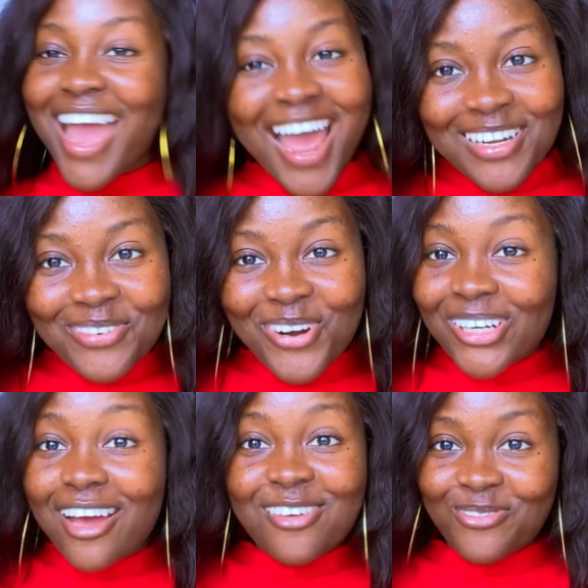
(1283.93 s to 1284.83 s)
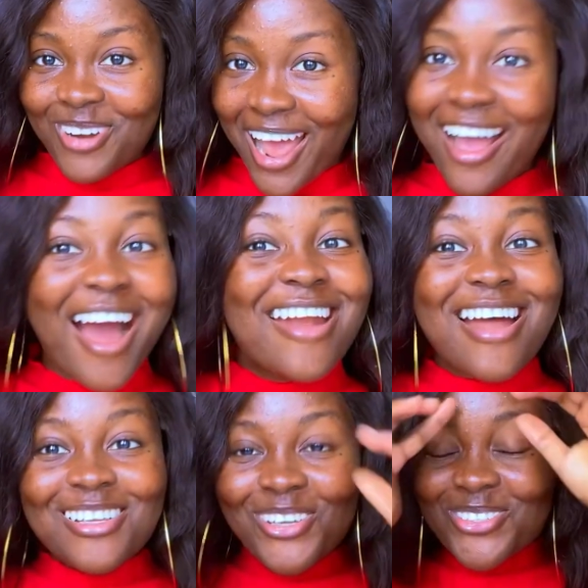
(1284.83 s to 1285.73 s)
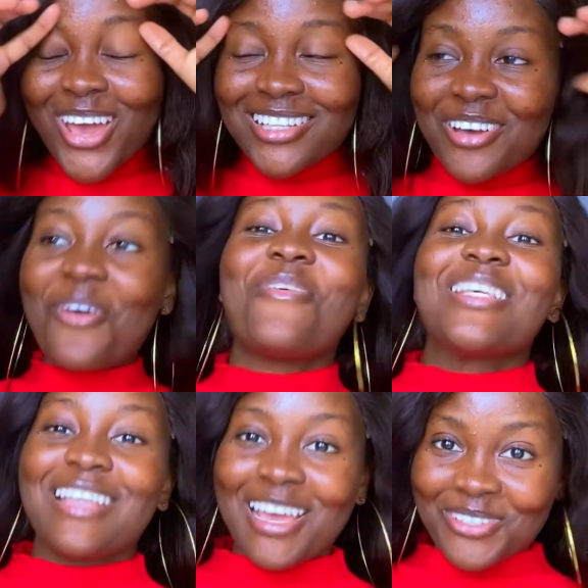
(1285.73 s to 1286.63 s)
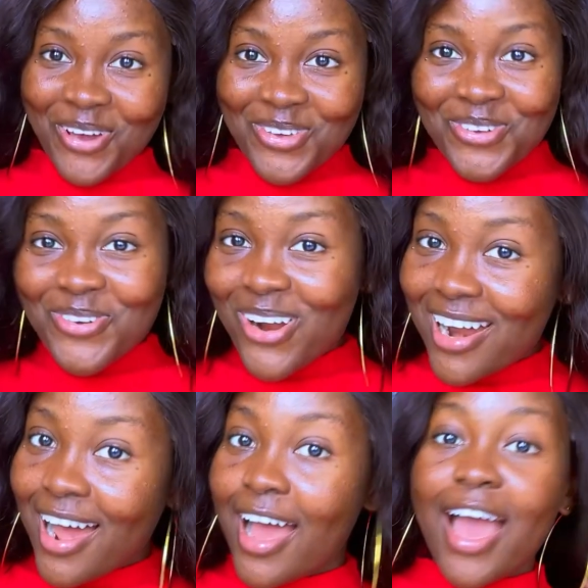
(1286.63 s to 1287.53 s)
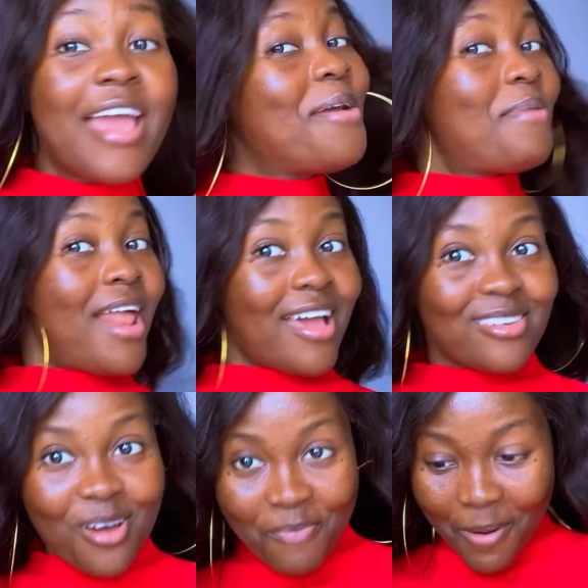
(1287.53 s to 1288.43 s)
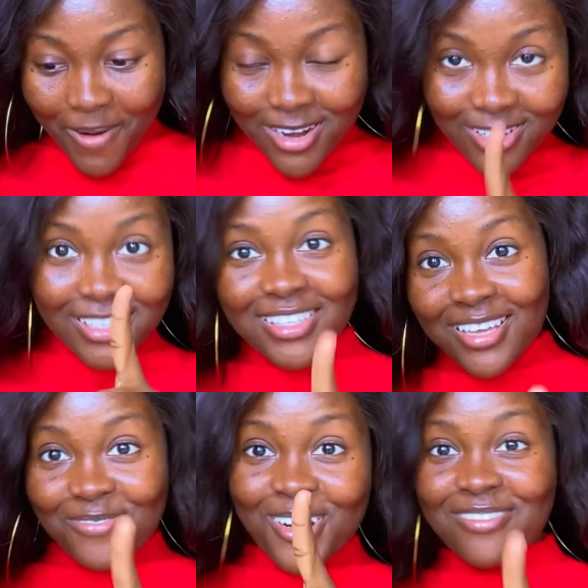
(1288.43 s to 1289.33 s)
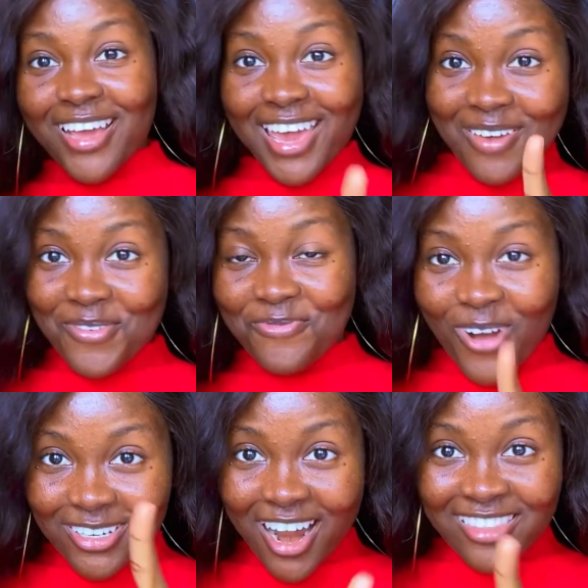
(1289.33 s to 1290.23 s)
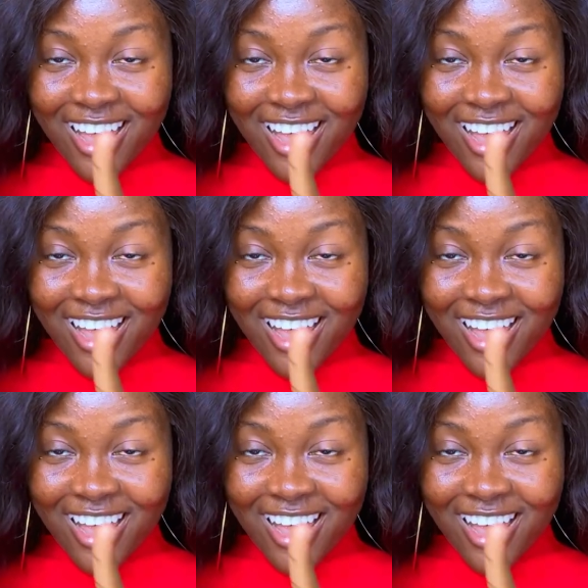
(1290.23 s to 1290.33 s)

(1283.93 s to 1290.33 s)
Anyone you like. And as usual in the comment section, you know, man, you be like, your Baba does 700k before that.